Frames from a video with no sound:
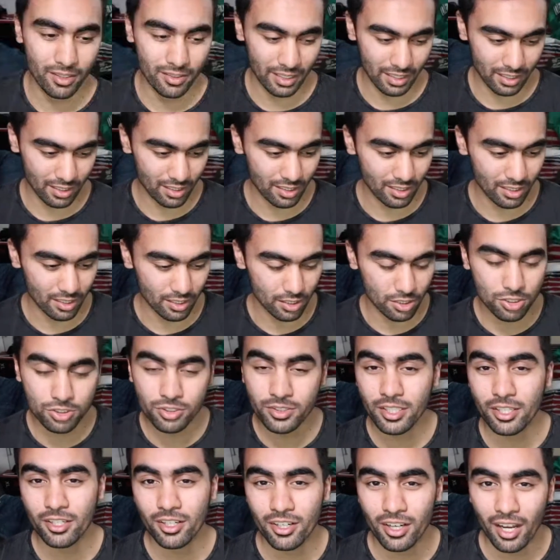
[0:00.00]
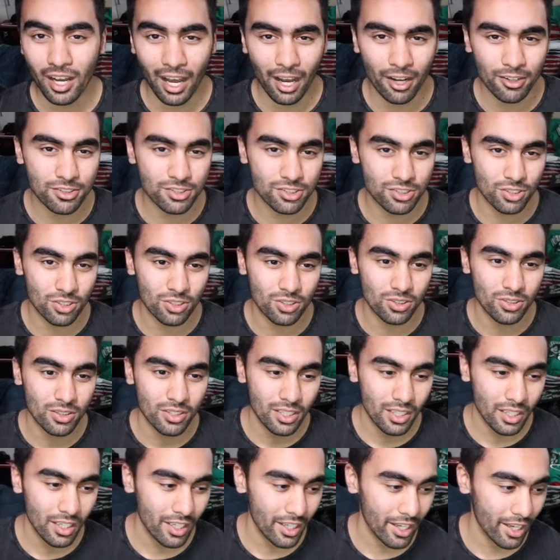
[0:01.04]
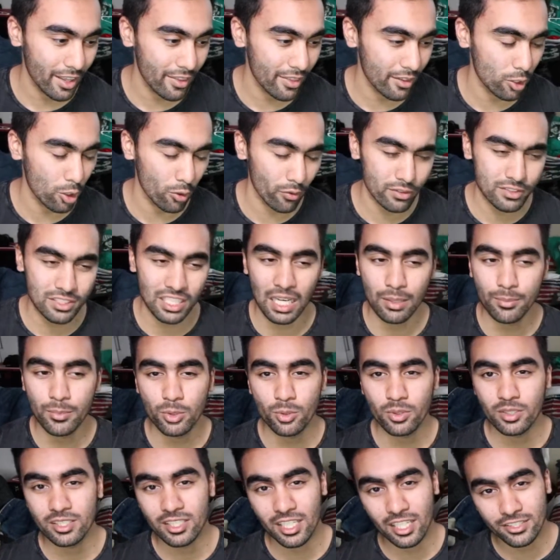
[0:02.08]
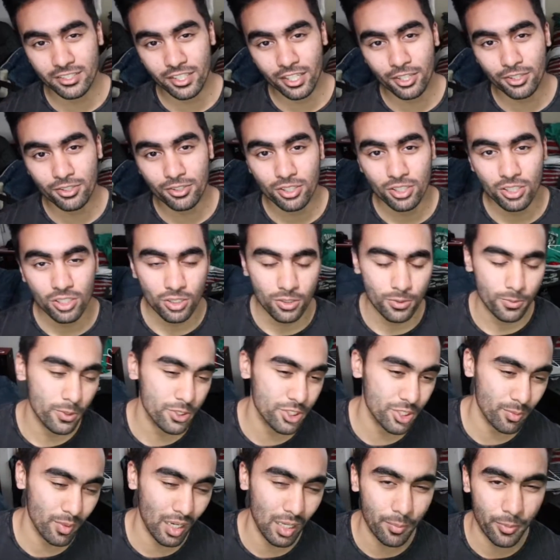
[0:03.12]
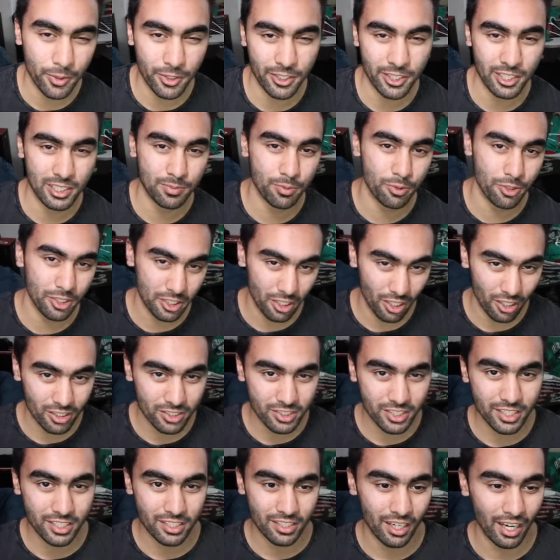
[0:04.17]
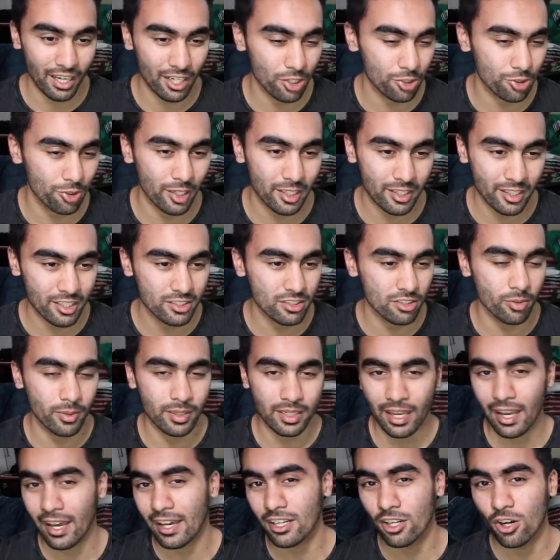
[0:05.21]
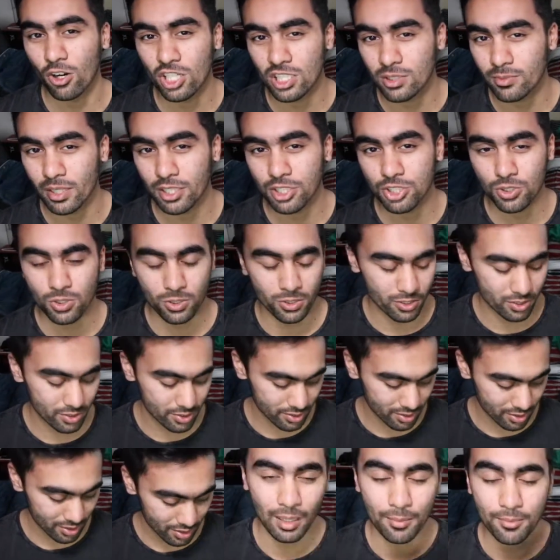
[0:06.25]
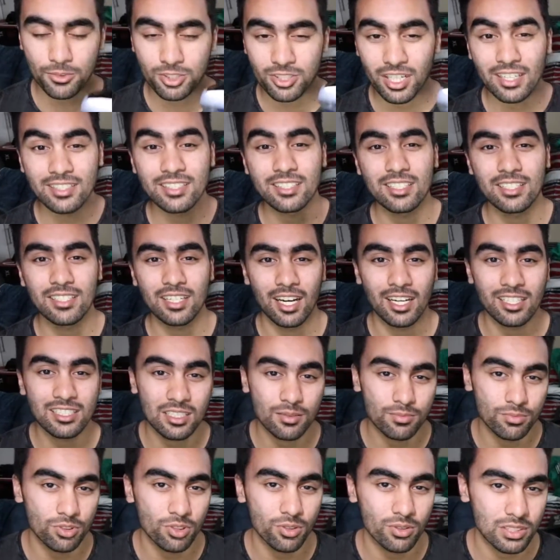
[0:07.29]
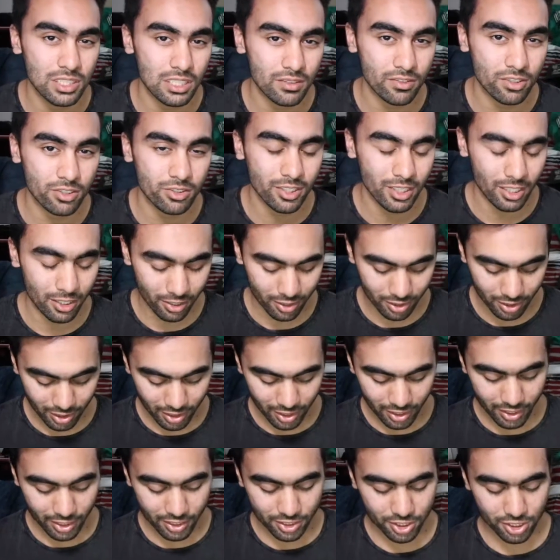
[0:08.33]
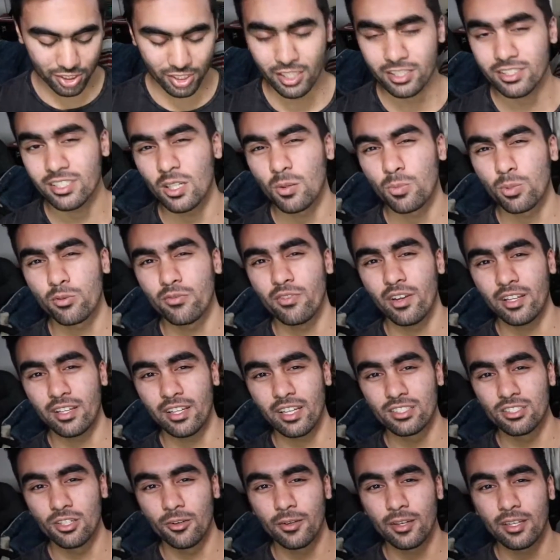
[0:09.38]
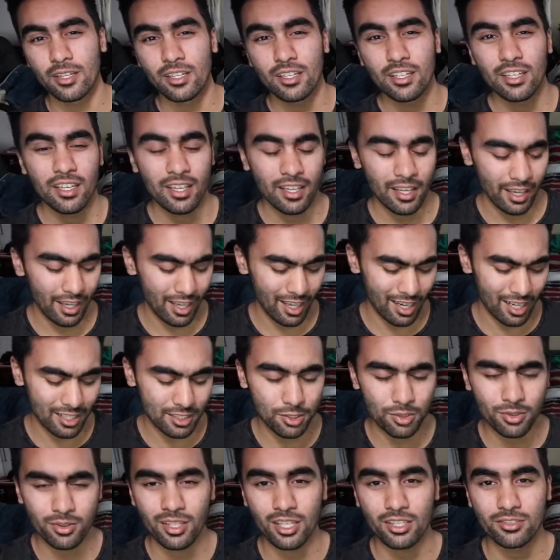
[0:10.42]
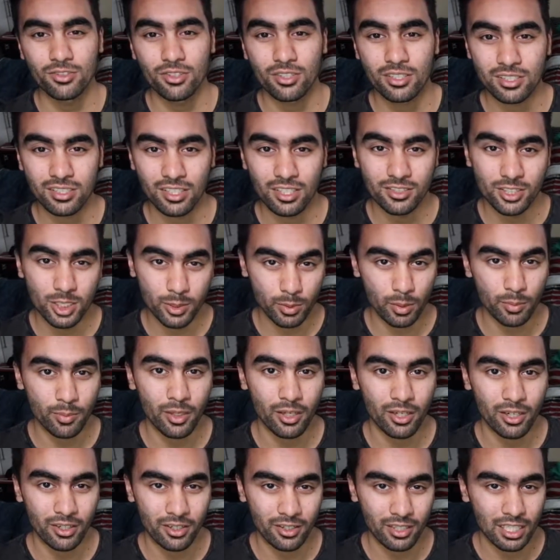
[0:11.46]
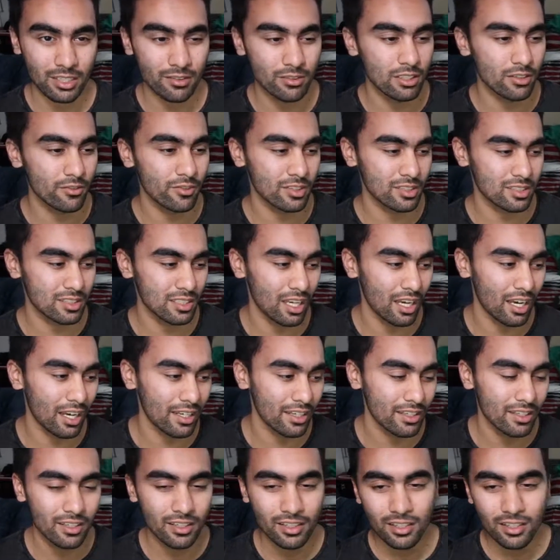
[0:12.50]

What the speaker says: like a clear outsole, and then over time it would yellow, which in my opinion is pretty ugly. I don't like yellowing at all on my Jordans. I'm glad they did icy blue instead of clear, just because it'll prevent yellowing, and I do think it looks a little bit better, even if it's not